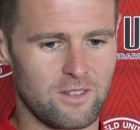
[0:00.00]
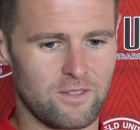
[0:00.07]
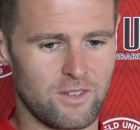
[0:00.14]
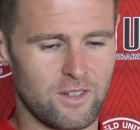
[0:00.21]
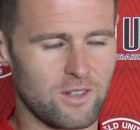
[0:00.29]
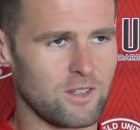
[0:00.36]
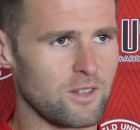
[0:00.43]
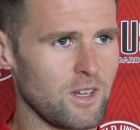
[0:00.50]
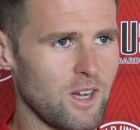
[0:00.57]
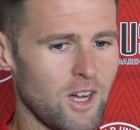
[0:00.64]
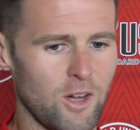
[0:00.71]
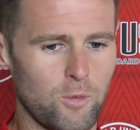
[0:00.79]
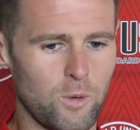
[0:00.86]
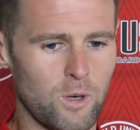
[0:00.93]
for
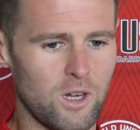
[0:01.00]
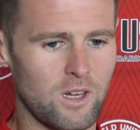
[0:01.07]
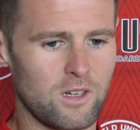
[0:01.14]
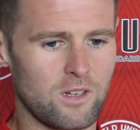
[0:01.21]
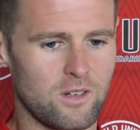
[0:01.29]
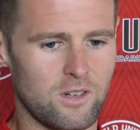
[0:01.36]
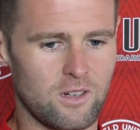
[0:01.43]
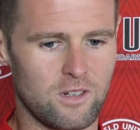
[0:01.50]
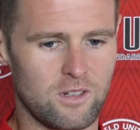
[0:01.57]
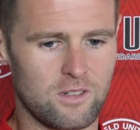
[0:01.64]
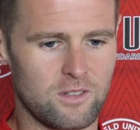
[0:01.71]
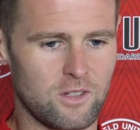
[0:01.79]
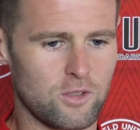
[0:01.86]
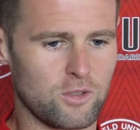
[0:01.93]
hard work or
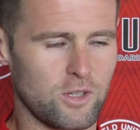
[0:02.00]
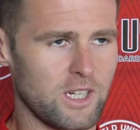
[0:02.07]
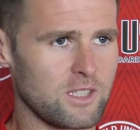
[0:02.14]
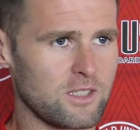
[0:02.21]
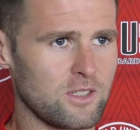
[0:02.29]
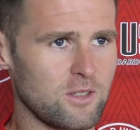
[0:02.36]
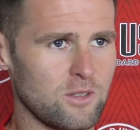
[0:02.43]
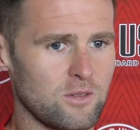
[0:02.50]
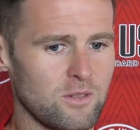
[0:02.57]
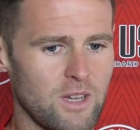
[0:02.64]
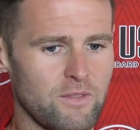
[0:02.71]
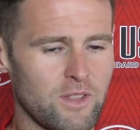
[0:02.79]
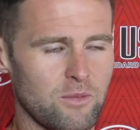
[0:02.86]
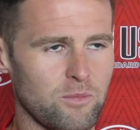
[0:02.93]
trying to do
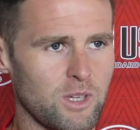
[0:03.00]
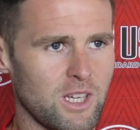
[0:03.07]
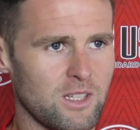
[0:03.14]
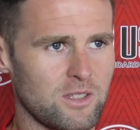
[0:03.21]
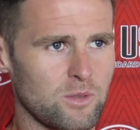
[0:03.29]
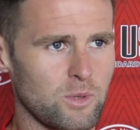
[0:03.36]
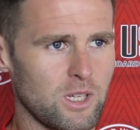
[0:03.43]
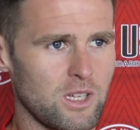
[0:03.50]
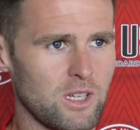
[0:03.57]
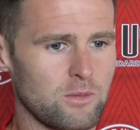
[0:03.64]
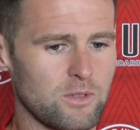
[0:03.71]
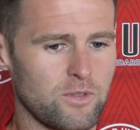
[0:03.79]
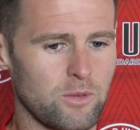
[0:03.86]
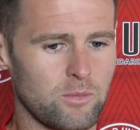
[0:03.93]
everything we can to win
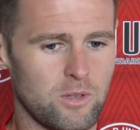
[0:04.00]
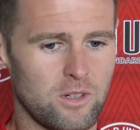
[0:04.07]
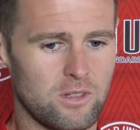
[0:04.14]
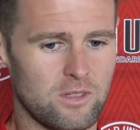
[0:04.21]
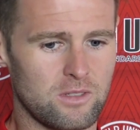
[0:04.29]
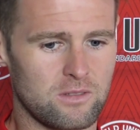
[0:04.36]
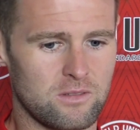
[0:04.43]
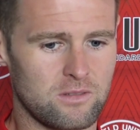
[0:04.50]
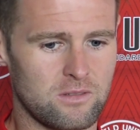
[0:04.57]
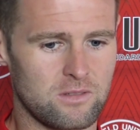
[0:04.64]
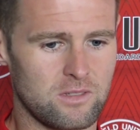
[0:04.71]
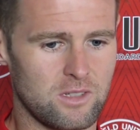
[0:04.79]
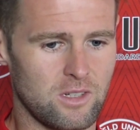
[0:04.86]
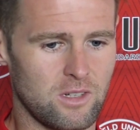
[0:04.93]
games of football. And,
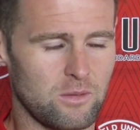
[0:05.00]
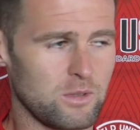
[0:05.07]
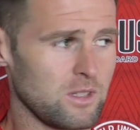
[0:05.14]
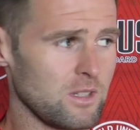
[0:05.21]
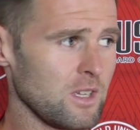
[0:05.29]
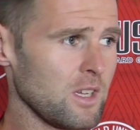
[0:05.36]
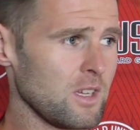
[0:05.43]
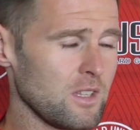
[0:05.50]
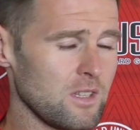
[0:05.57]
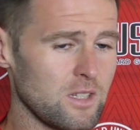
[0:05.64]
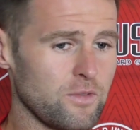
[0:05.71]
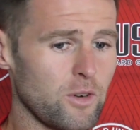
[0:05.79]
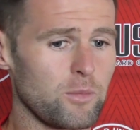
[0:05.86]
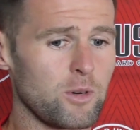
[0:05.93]
you know,
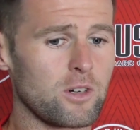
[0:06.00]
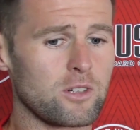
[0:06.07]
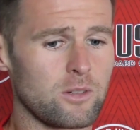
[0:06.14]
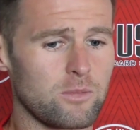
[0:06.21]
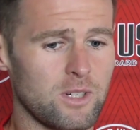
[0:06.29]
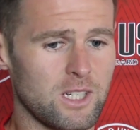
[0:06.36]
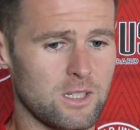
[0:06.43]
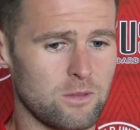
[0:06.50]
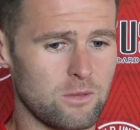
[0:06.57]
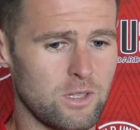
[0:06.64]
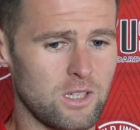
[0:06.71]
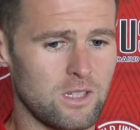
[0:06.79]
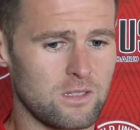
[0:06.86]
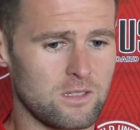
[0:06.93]
this football club the last
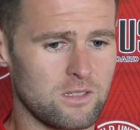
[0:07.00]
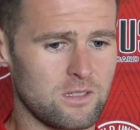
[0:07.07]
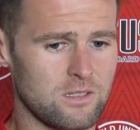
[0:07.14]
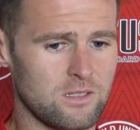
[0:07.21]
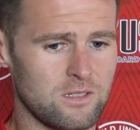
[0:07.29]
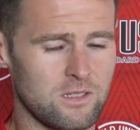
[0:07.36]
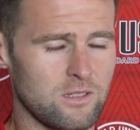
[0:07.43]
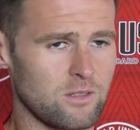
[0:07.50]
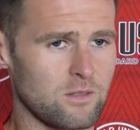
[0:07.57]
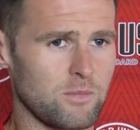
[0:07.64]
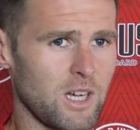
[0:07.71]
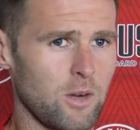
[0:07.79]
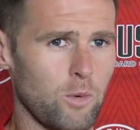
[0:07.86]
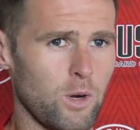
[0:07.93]
3 years, it doesn't
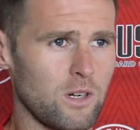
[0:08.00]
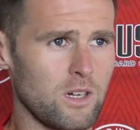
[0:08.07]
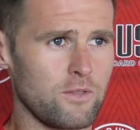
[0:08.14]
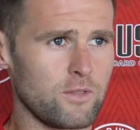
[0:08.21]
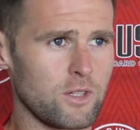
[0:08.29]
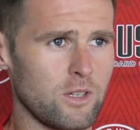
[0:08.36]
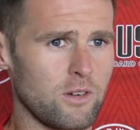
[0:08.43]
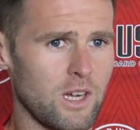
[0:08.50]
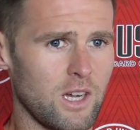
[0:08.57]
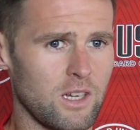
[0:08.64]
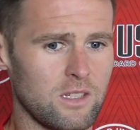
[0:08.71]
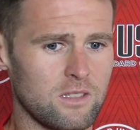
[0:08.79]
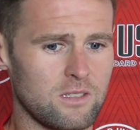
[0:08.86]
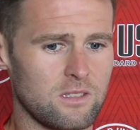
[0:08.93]
matter what level you're
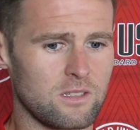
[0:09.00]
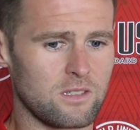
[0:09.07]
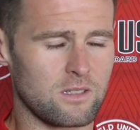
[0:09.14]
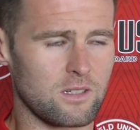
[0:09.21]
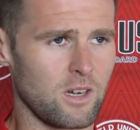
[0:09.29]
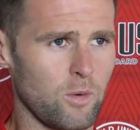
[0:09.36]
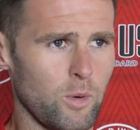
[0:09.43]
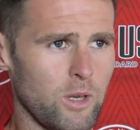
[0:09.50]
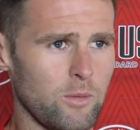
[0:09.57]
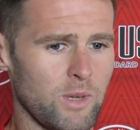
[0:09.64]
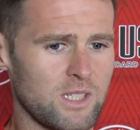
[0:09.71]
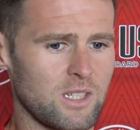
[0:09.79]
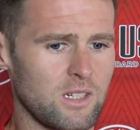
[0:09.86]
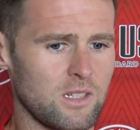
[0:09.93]
at, it's got a winning
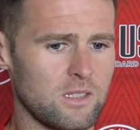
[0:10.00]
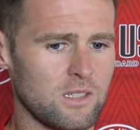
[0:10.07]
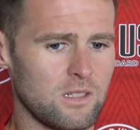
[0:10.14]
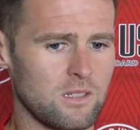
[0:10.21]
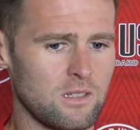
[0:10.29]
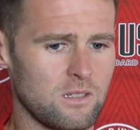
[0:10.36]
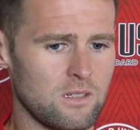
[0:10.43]
mentality.